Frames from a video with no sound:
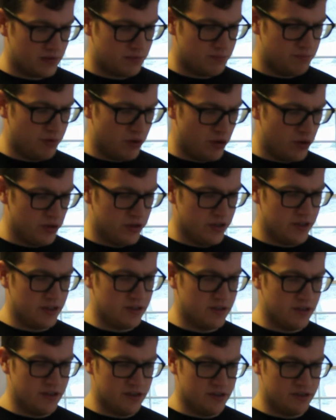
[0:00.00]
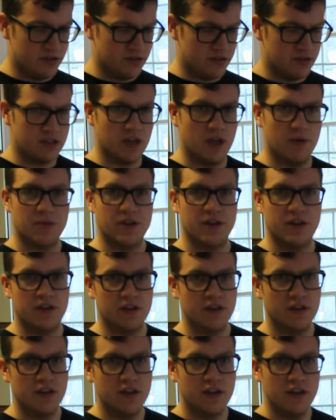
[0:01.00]
bowl like this or
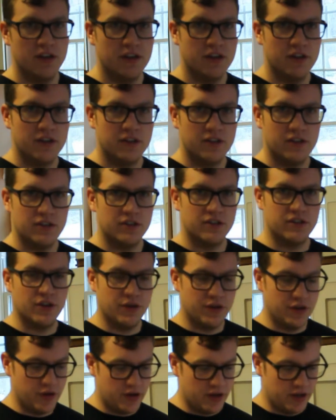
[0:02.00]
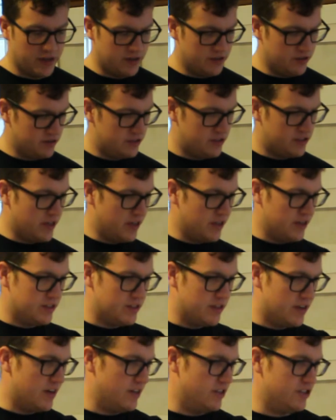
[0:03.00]
something, so you can
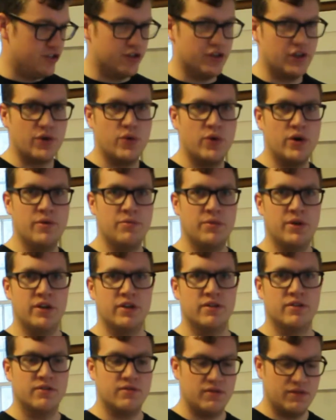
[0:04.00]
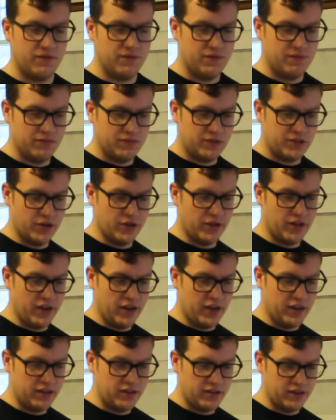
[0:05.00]
sanitize your equipment so
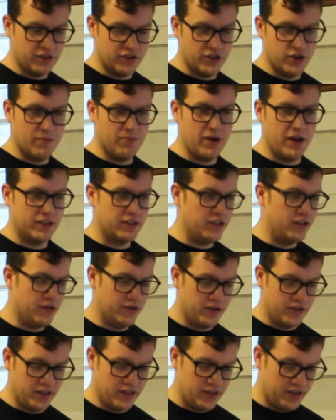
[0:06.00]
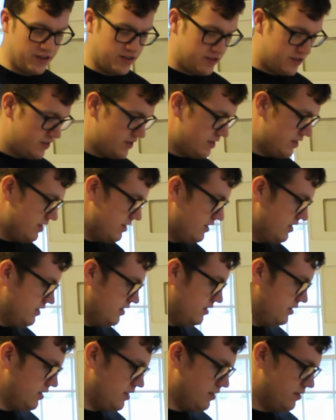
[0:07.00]
that there's no bacteria in it.
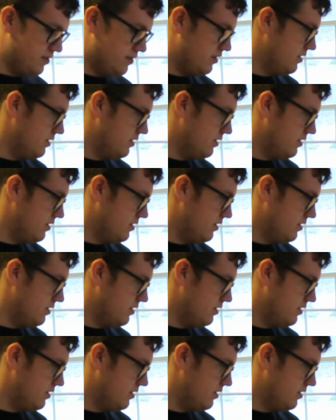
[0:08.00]
So